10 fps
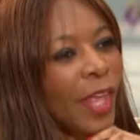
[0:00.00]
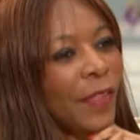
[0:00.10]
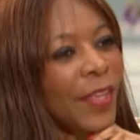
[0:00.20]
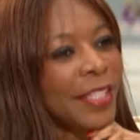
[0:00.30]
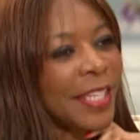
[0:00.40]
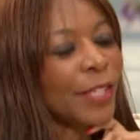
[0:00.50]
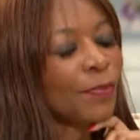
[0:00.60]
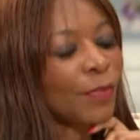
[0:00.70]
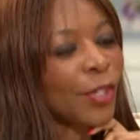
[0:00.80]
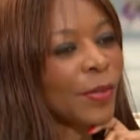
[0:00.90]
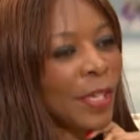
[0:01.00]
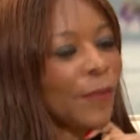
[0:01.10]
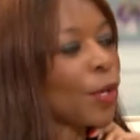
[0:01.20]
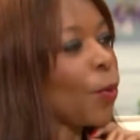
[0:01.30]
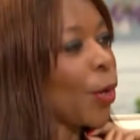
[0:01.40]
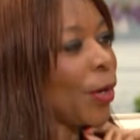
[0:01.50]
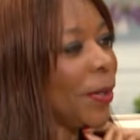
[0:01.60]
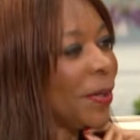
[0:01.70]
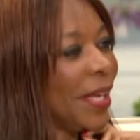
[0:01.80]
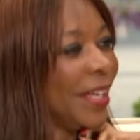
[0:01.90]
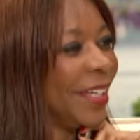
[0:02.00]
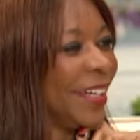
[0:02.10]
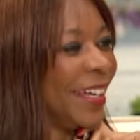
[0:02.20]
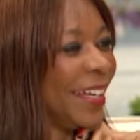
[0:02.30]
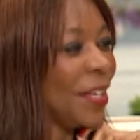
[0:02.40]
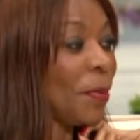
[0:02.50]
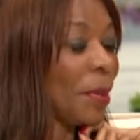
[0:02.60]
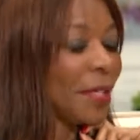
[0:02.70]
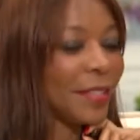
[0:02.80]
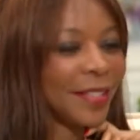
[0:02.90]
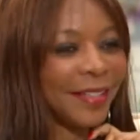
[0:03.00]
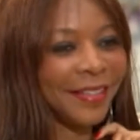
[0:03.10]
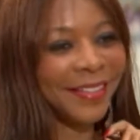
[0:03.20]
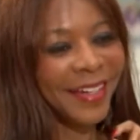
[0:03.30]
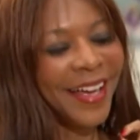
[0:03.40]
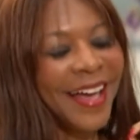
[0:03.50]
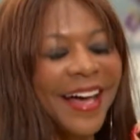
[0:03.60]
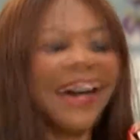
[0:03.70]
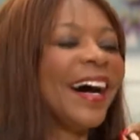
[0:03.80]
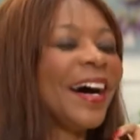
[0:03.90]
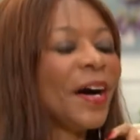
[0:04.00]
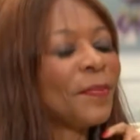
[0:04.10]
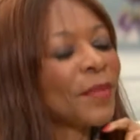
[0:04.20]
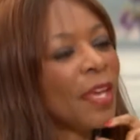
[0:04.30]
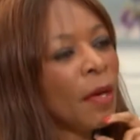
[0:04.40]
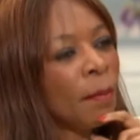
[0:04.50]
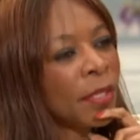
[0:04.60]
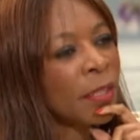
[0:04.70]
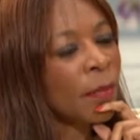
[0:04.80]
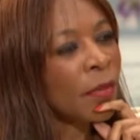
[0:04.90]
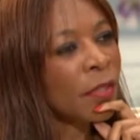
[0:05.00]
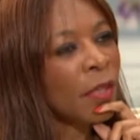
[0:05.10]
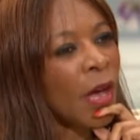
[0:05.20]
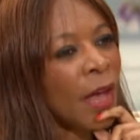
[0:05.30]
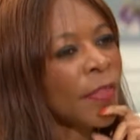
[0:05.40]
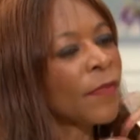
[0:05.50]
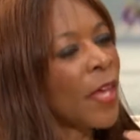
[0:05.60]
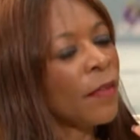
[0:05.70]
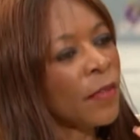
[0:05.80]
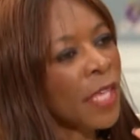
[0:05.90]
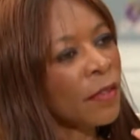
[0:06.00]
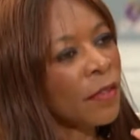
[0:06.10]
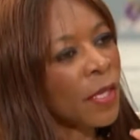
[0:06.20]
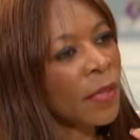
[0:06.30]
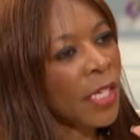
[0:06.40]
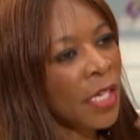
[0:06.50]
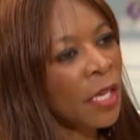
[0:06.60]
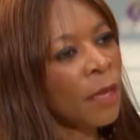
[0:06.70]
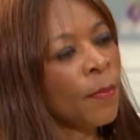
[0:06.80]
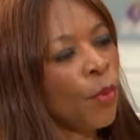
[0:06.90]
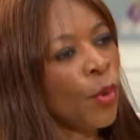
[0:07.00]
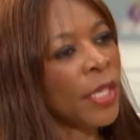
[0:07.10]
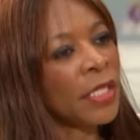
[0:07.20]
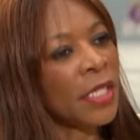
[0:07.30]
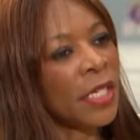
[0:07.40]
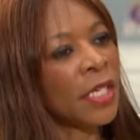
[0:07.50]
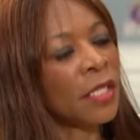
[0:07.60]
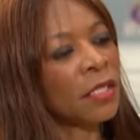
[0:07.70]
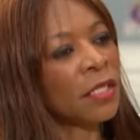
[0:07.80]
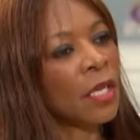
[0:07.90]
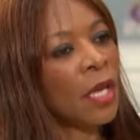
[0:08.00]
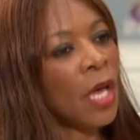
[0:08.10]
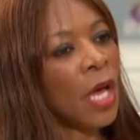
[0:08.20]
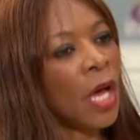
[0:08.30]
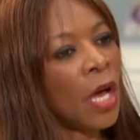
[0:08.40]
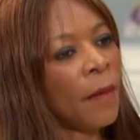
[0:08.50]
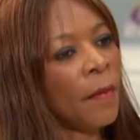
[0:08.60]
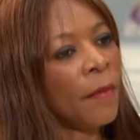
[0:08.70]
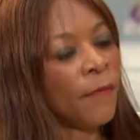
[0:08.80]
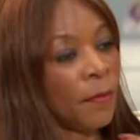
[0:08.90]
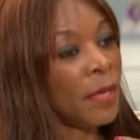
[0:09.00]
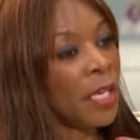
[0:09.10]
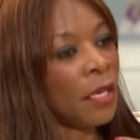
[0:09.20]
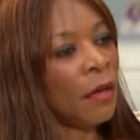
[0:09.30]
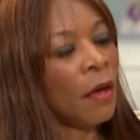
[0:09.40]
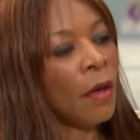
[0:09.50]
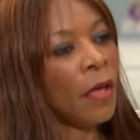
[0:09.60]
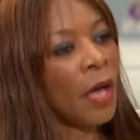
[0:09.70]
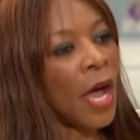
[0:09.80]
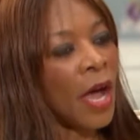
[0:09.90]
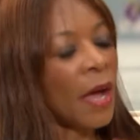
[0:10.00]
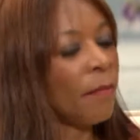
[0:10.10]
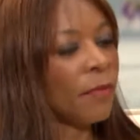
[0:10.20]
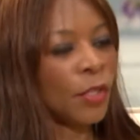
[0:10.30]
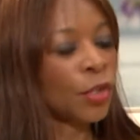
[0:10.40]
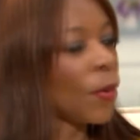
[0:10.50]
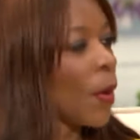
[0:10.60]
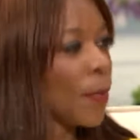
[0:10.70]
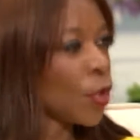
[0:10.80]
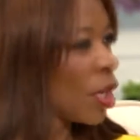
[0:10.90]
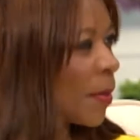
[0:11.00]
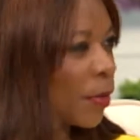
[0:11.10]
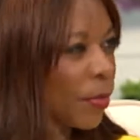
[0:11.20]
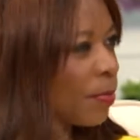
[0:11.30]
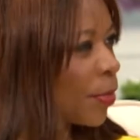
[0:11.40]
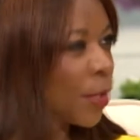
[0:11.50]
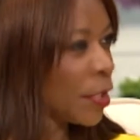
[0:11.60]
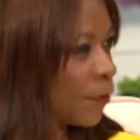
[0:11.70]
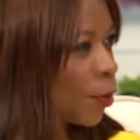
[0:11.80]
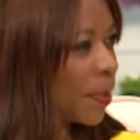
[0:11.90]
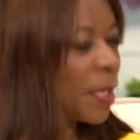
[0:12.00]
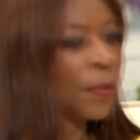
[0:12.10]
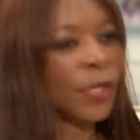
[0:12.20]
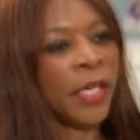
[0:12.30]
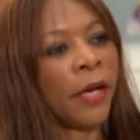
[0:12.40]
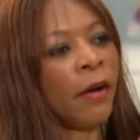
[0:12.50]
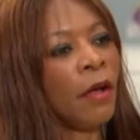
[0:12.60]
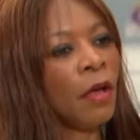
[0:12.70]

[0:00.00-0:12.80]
They said, give it a whirl. Okay. No pun intended. um, but the, I think that, that the key point is, um, for me, I, there's, so I'm talking about three to four people here.